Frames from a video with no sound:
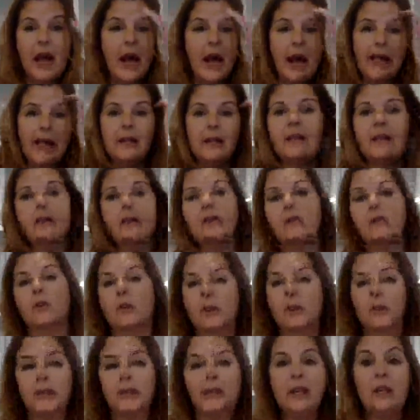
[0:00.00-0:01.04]
I
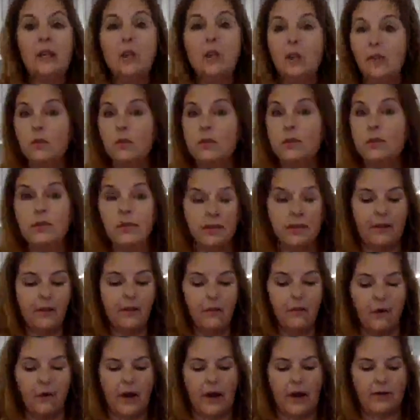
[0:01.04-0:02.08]
literally use it
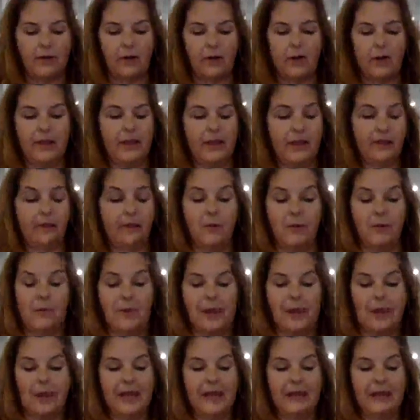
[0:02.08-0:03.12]
for everything from
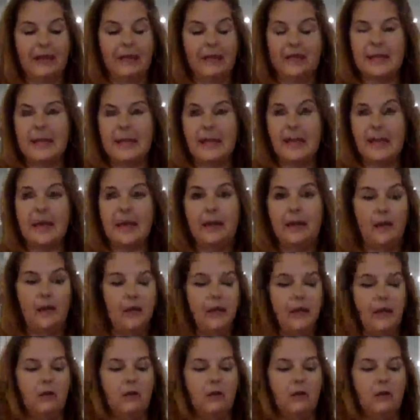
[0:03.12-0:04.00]
baking this cake